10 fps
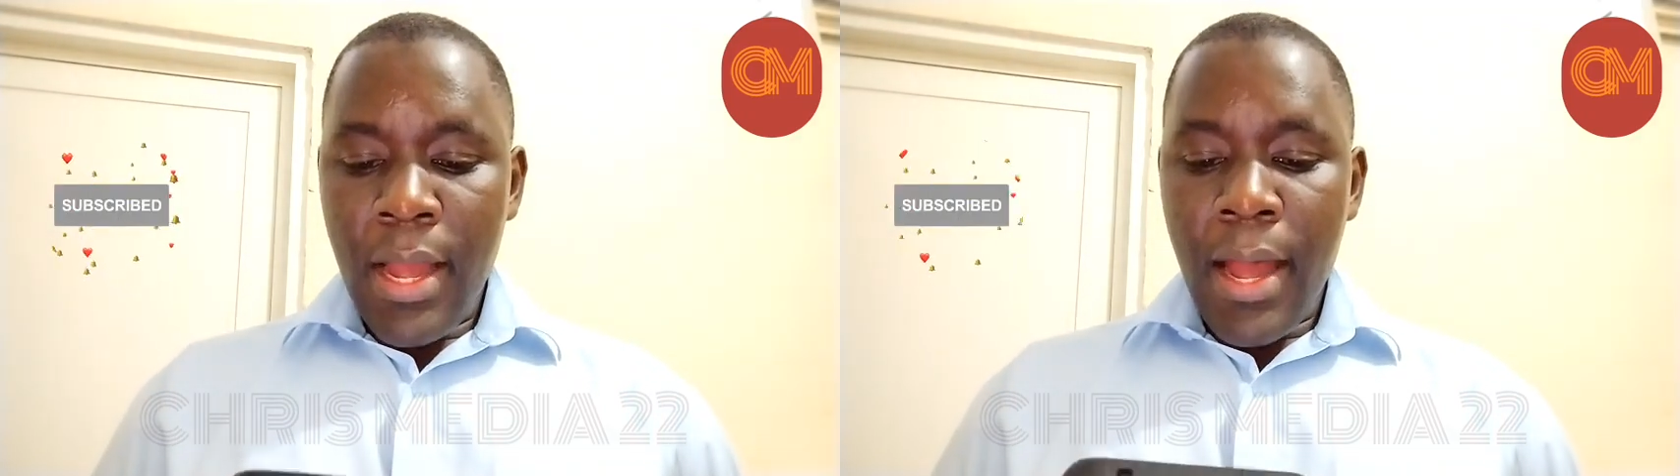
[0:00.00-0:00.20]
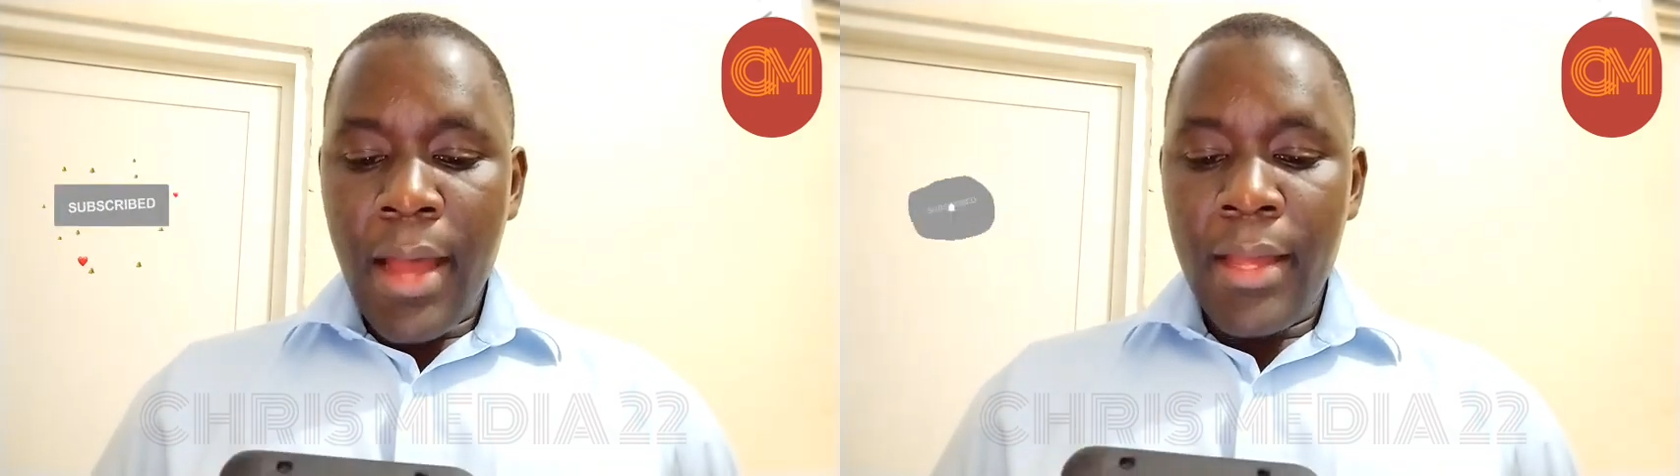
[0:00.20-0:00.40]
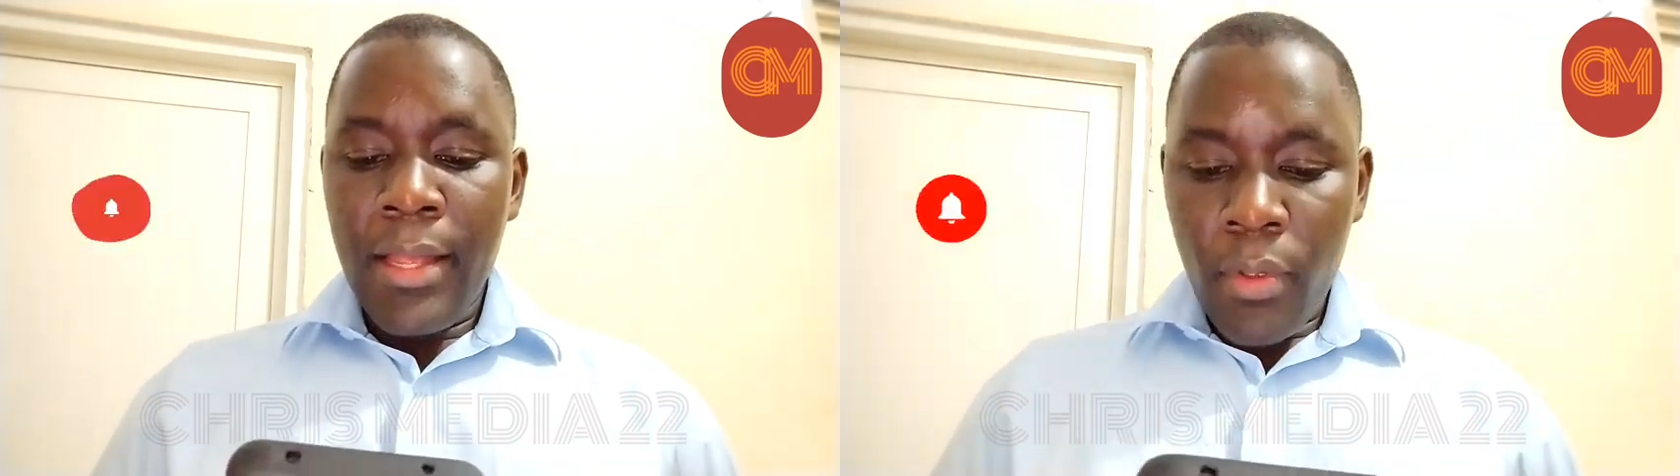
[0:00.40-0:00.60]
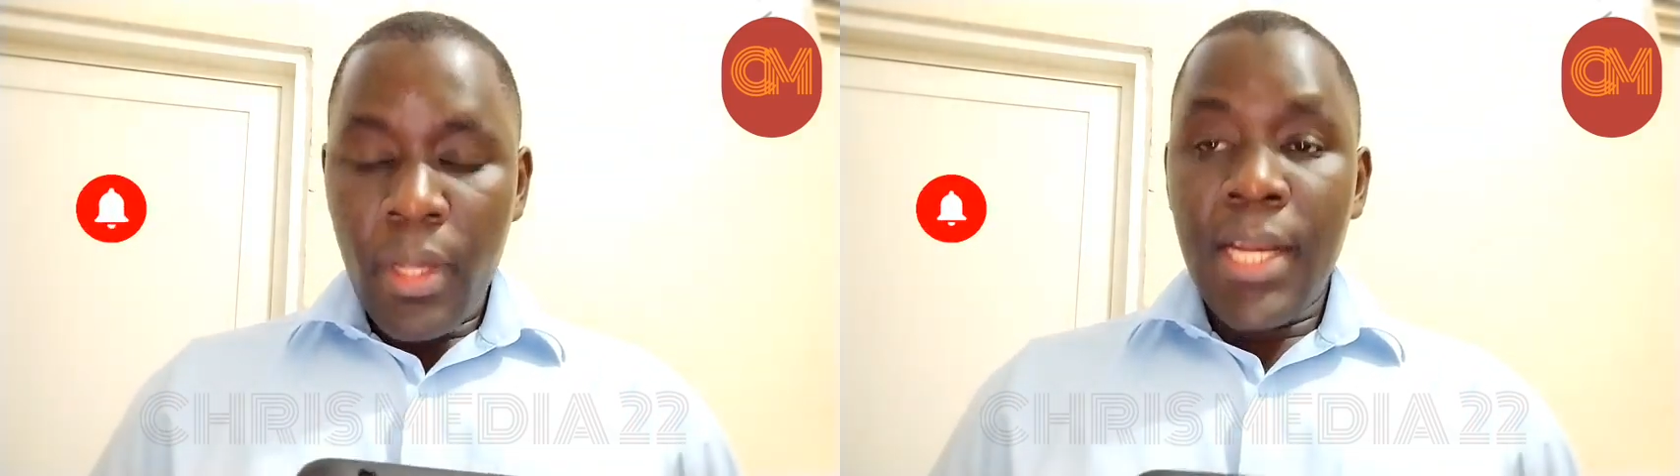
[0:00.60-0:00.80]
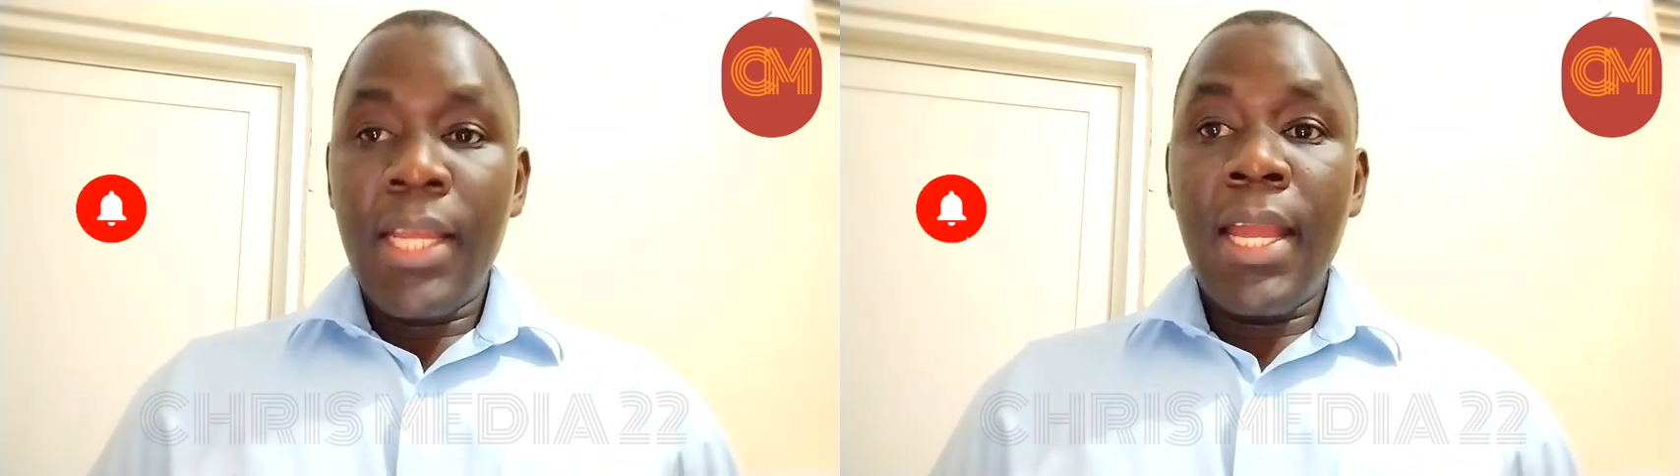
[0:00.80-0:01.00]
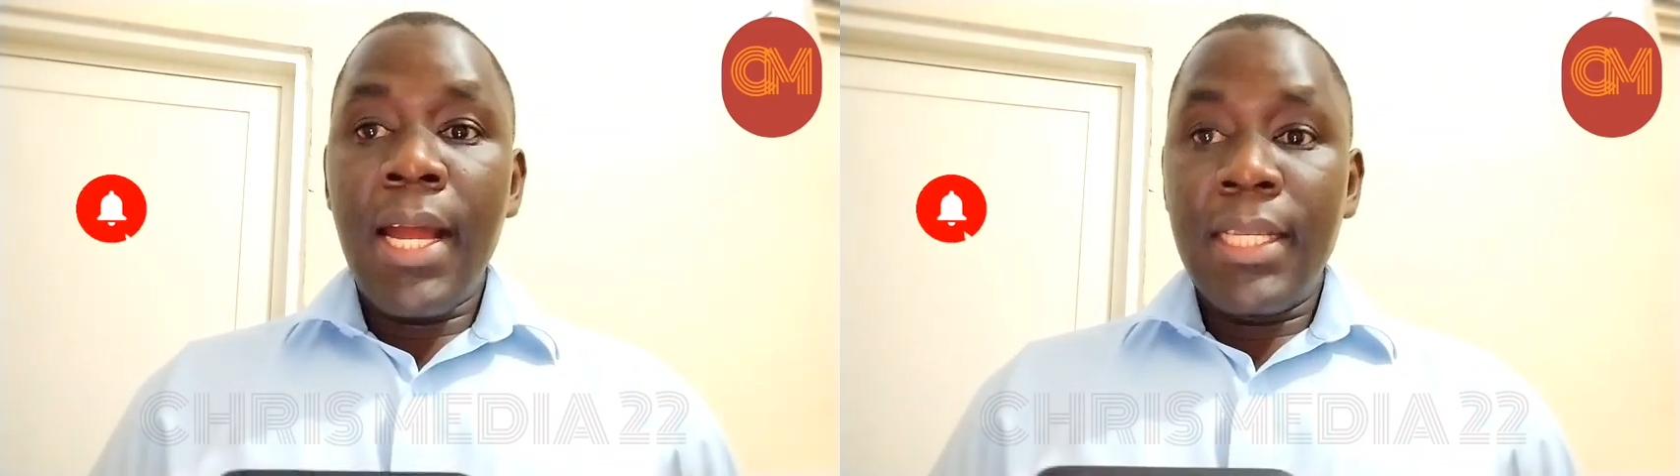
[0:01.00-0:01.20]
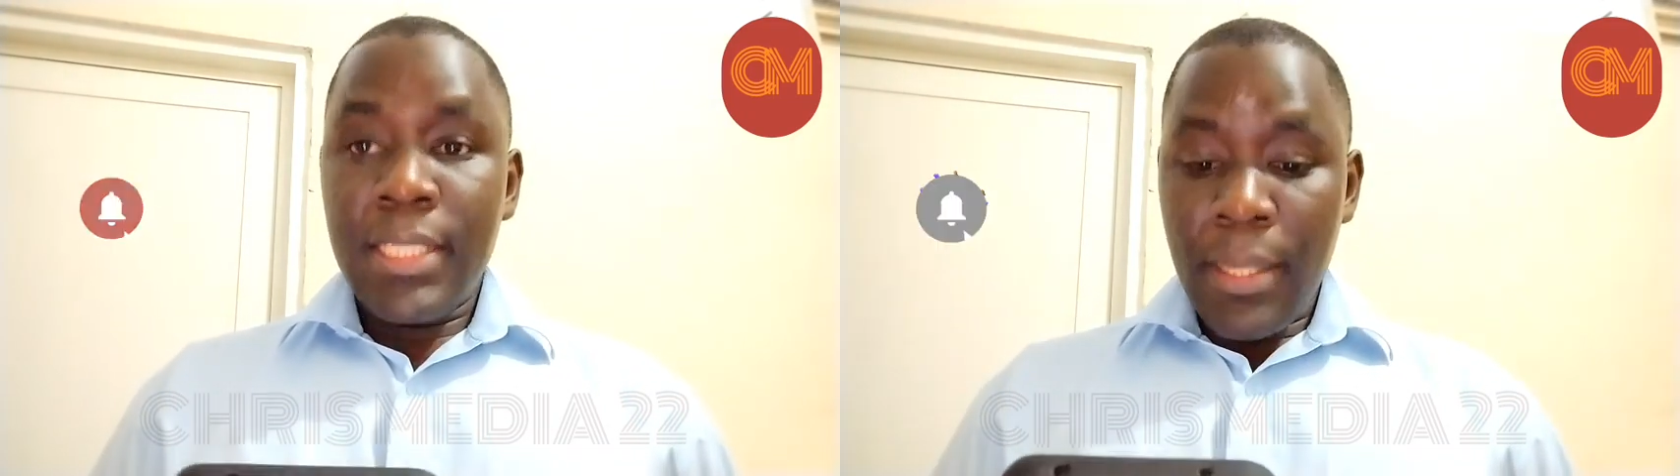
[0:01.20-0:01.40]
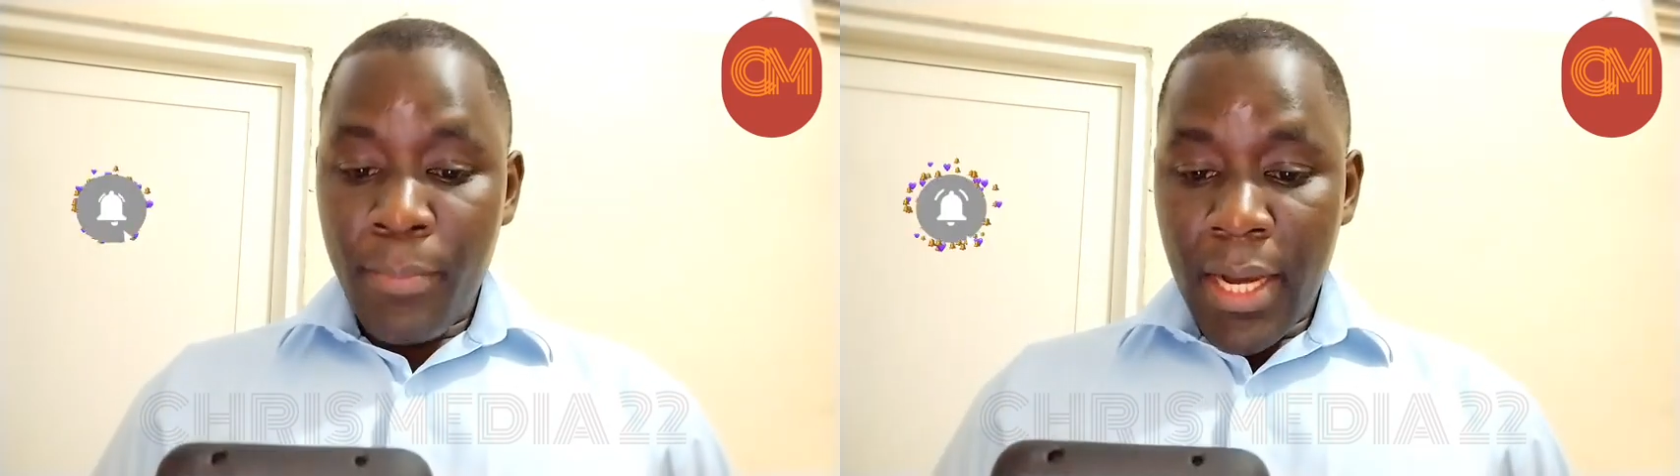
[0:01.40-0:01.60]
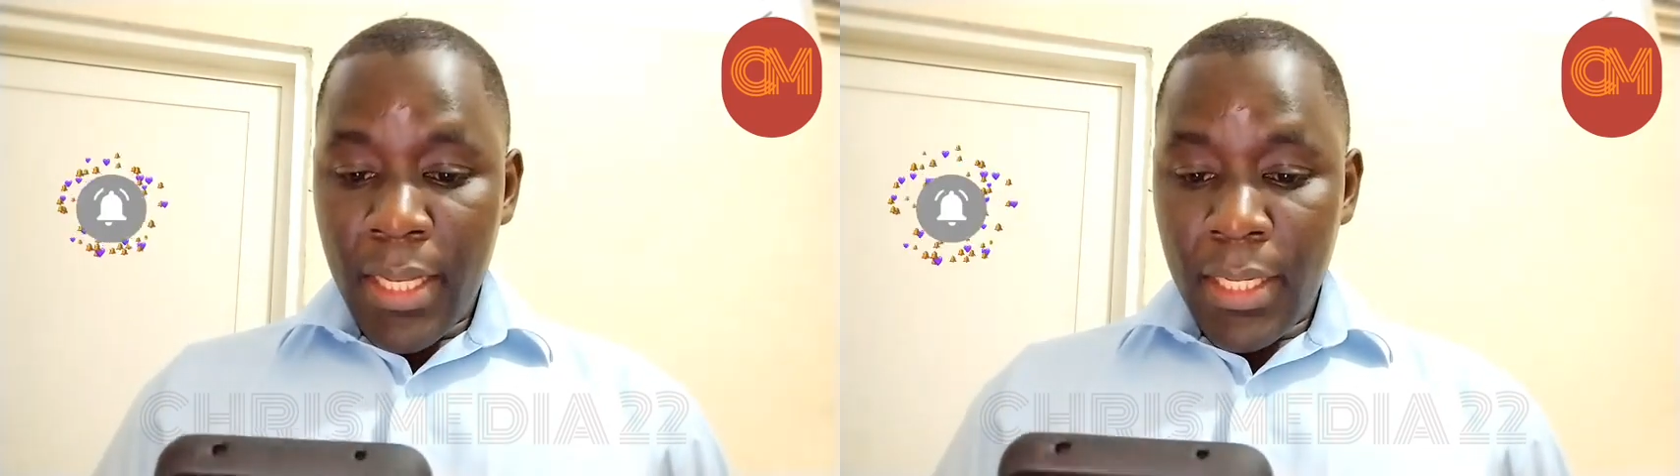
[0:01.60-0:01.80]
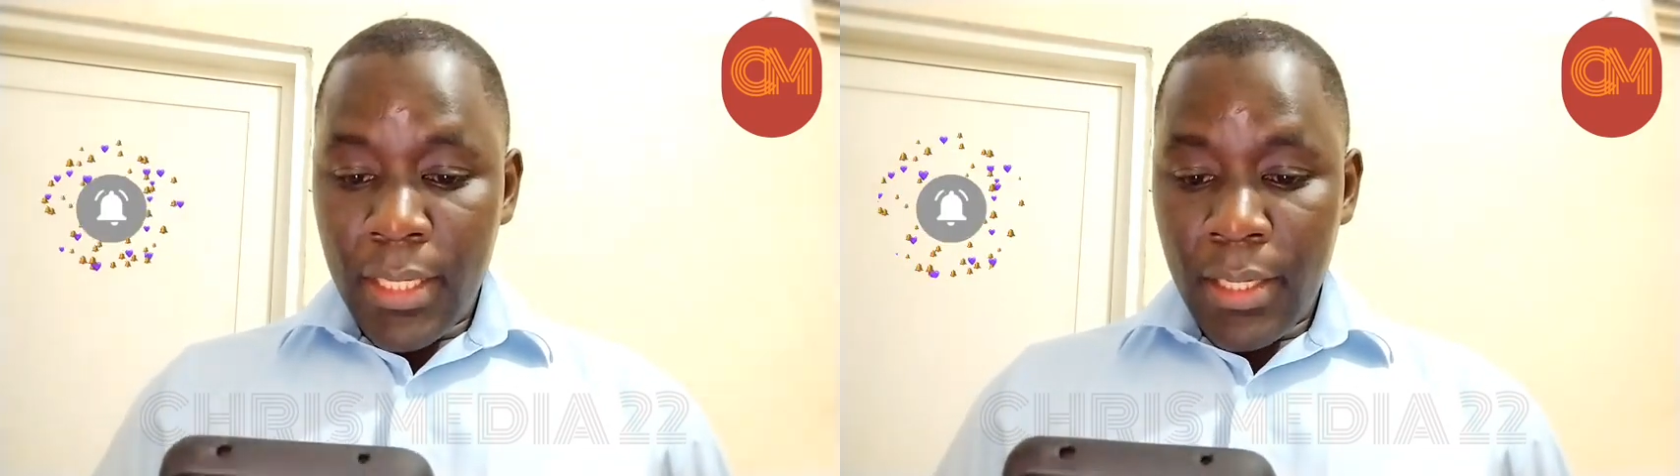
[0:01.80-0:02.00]
are legally
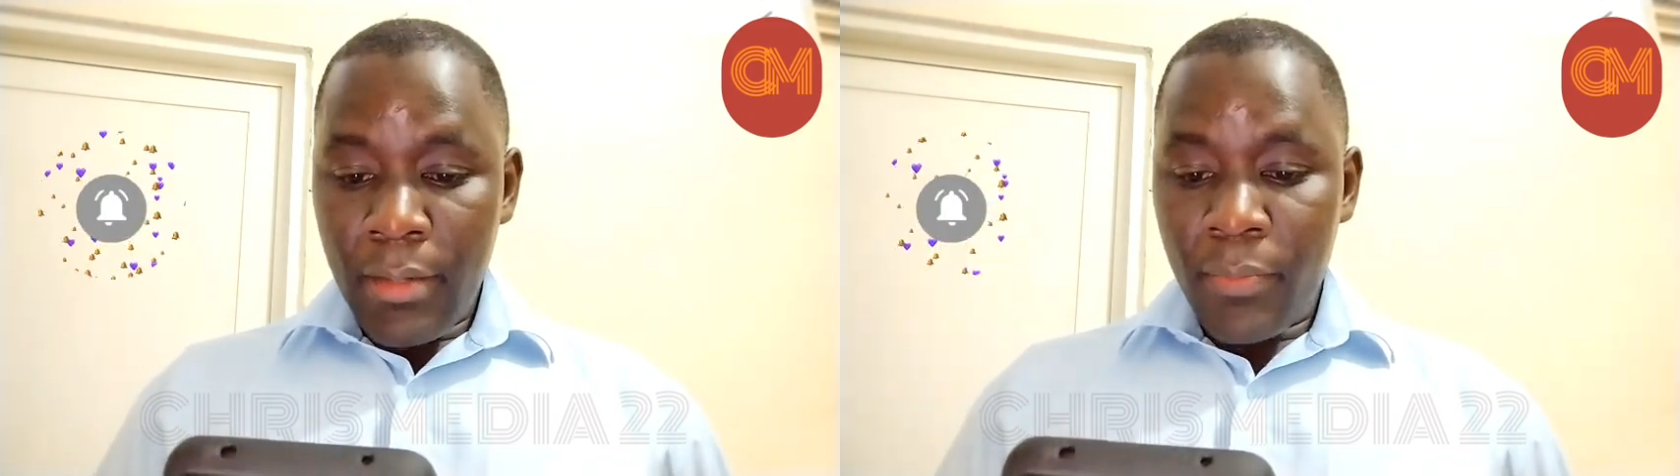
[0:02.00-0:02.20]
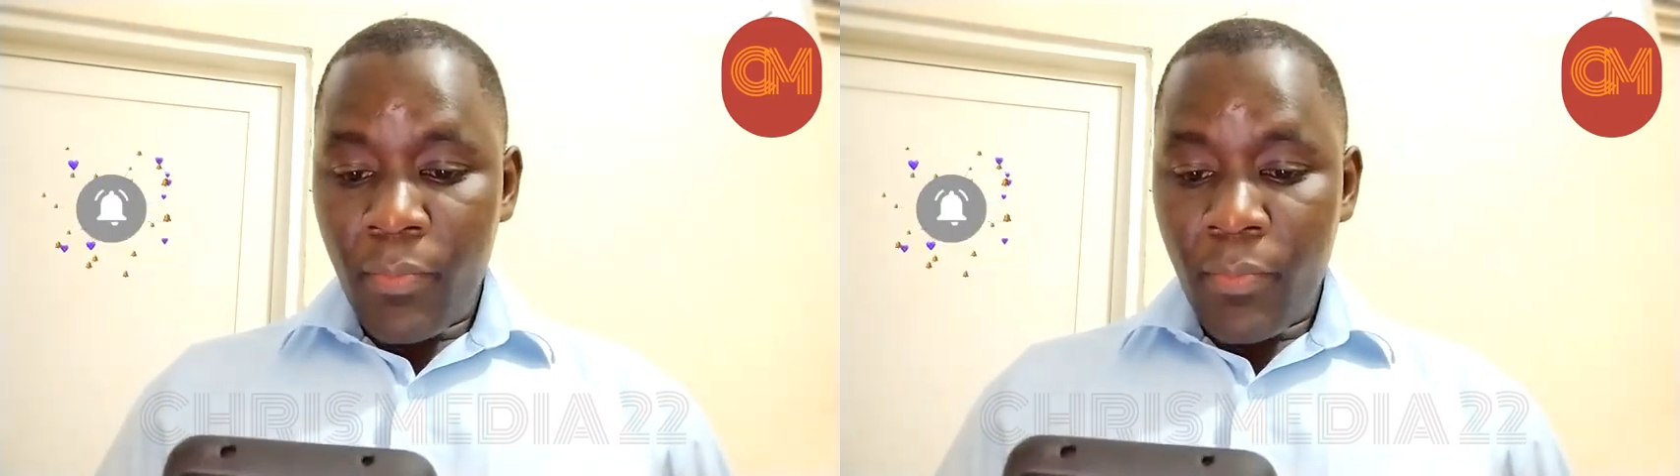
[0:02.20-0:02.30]
separated,